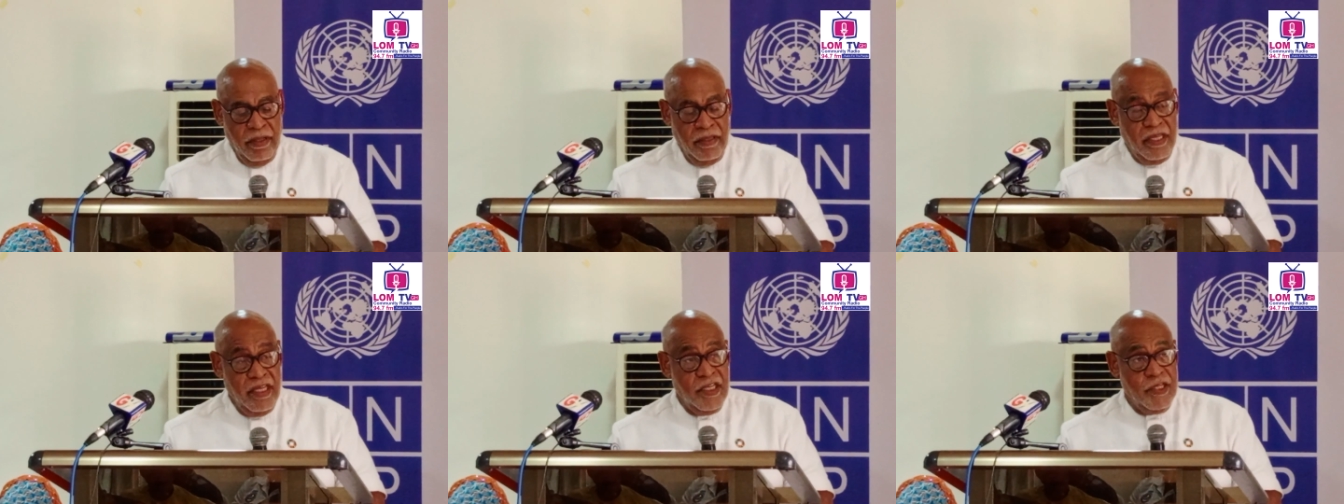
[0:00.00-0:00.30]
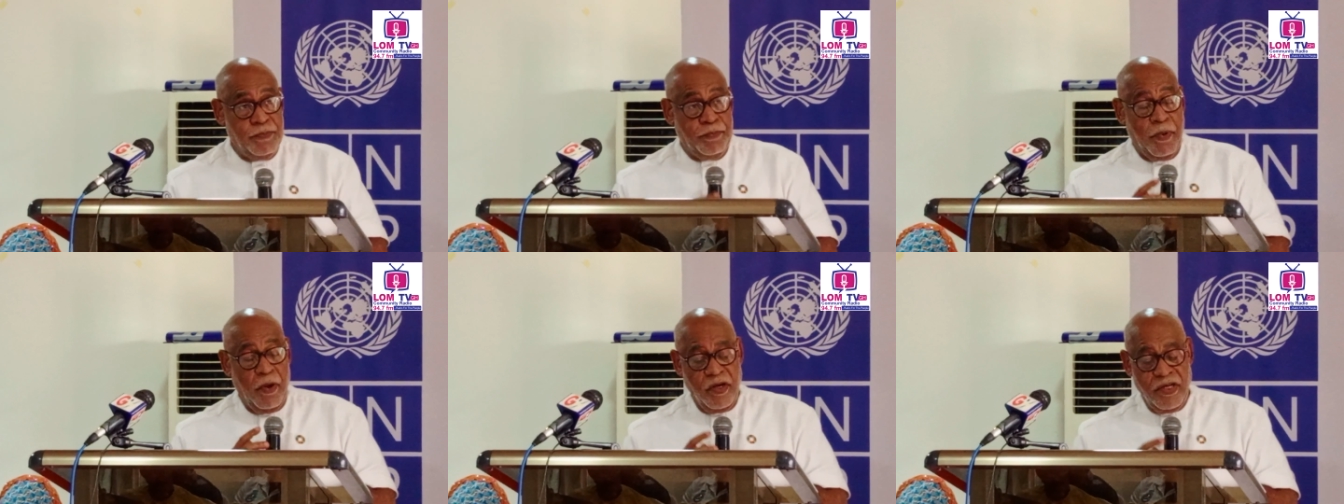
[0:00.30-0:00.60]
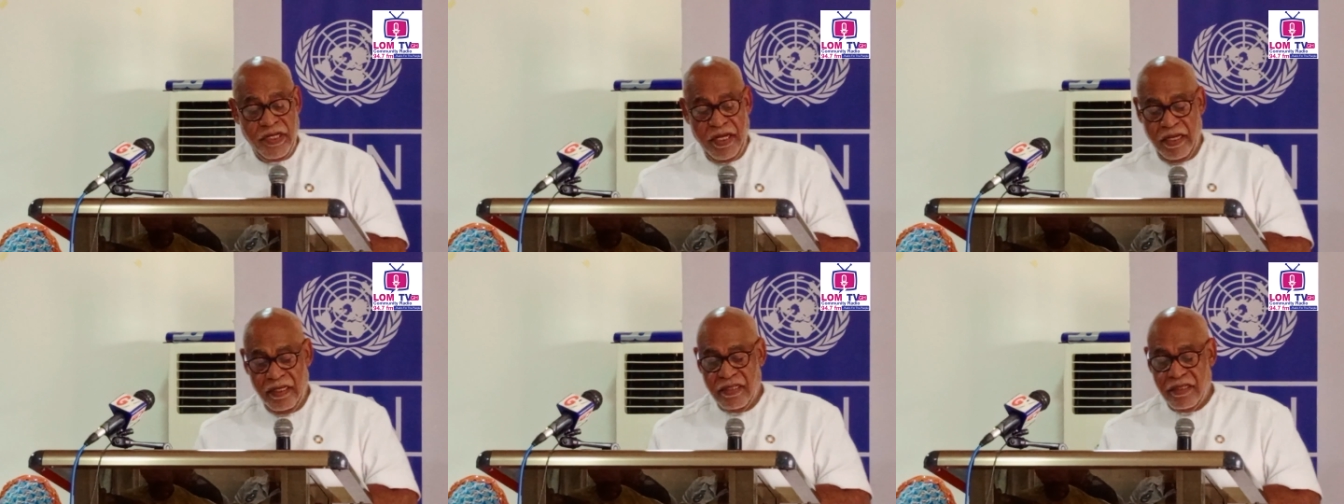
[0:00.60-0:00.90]
These
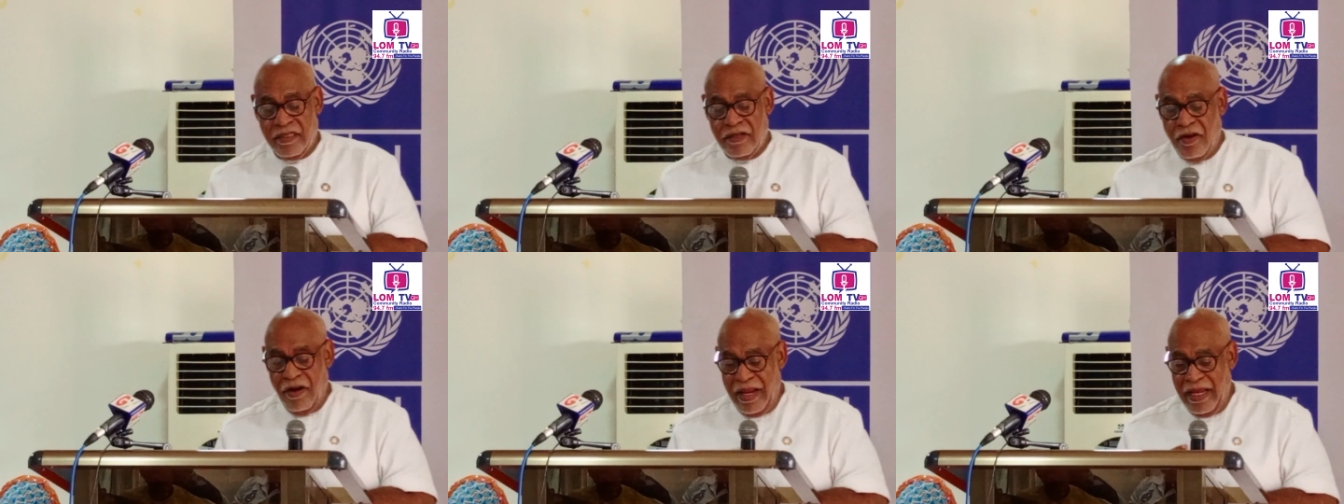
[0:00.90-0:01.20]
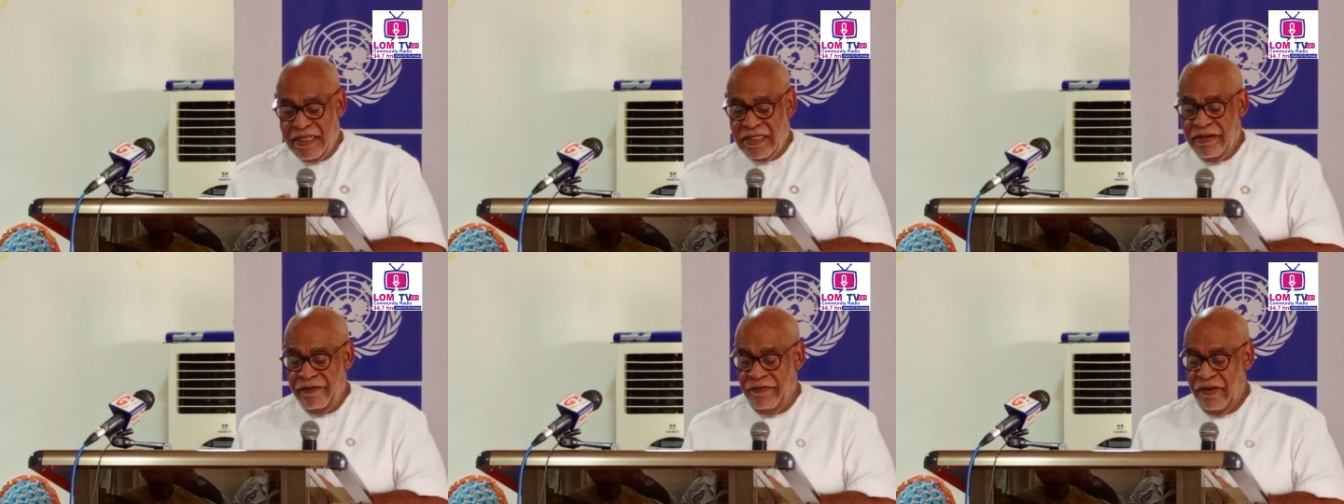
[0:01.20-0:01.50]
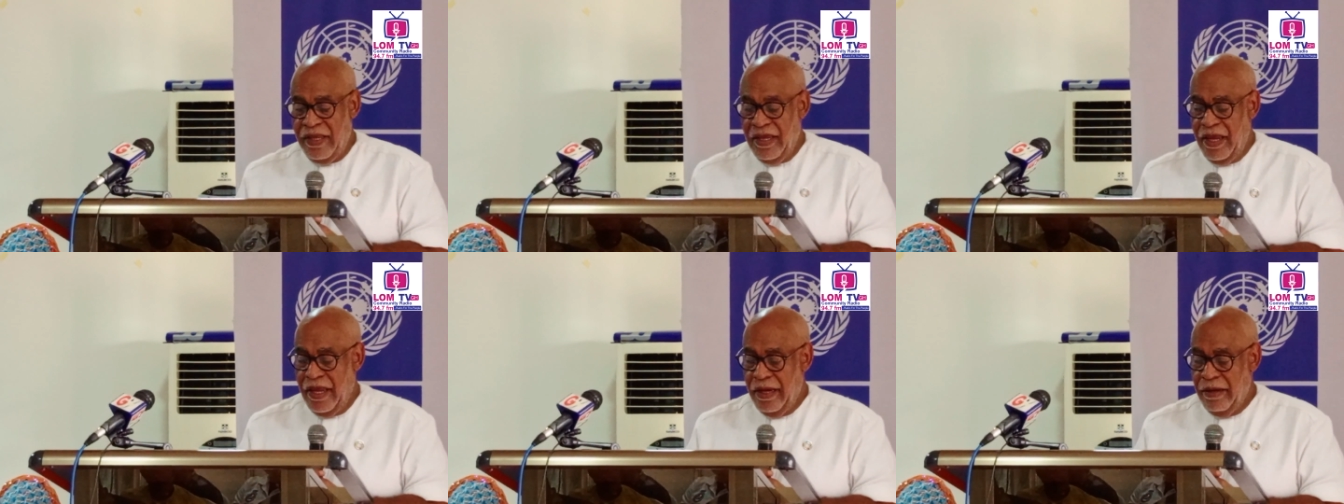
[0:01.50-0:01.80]
projects
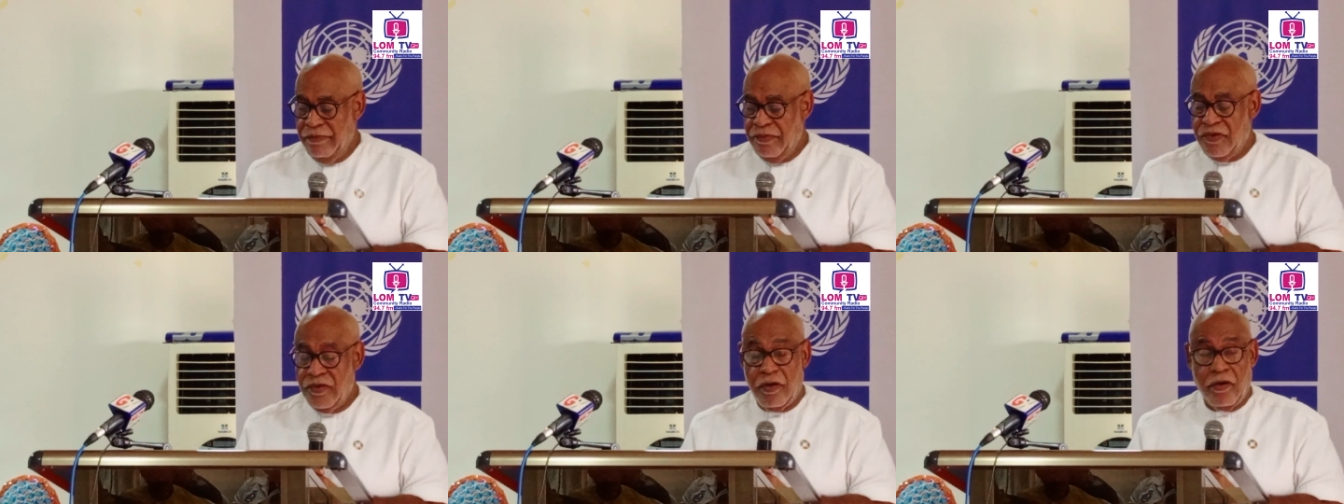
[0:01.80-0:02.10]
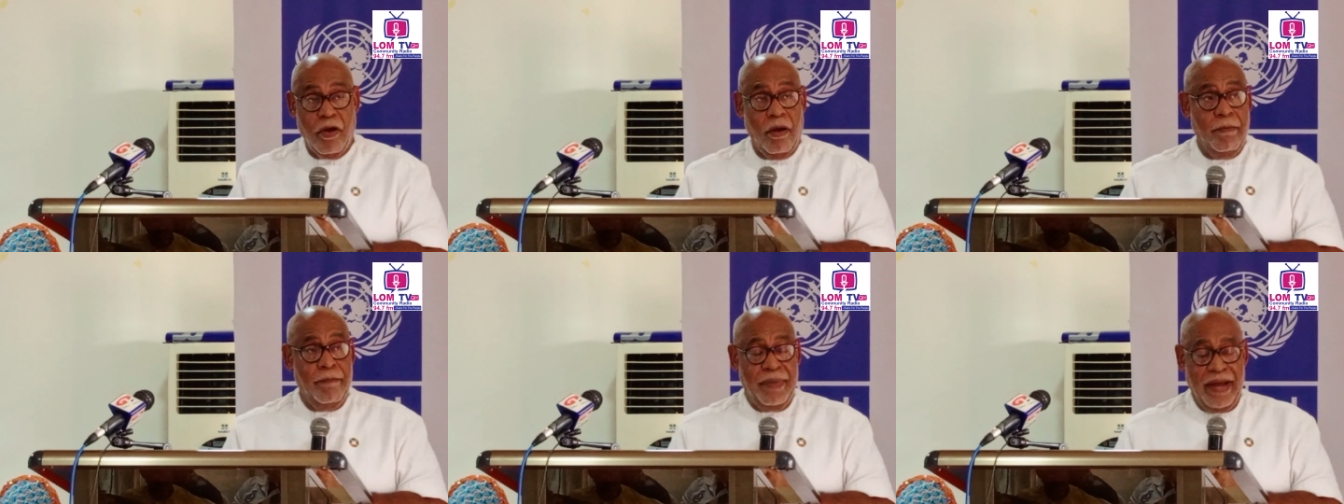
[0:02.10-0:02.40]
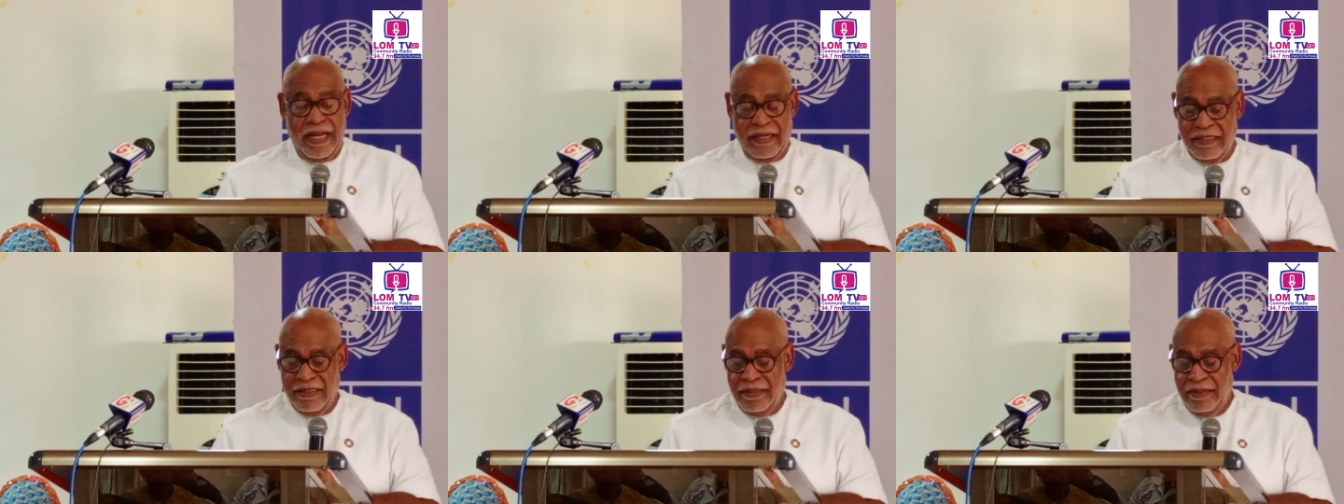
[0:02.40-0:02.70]
collectively aim to
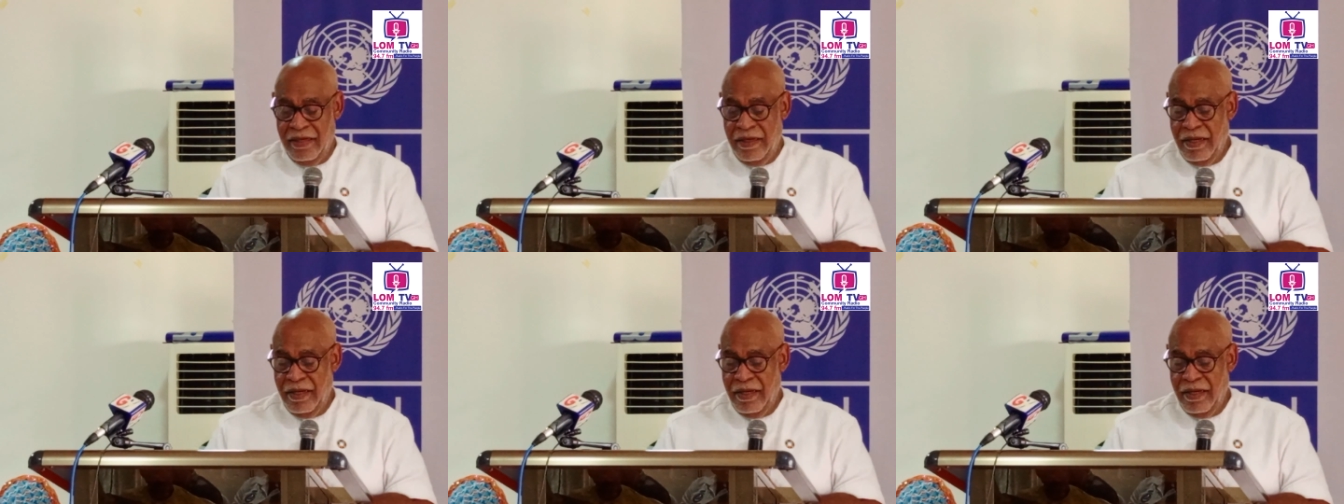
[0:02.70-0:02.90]
combat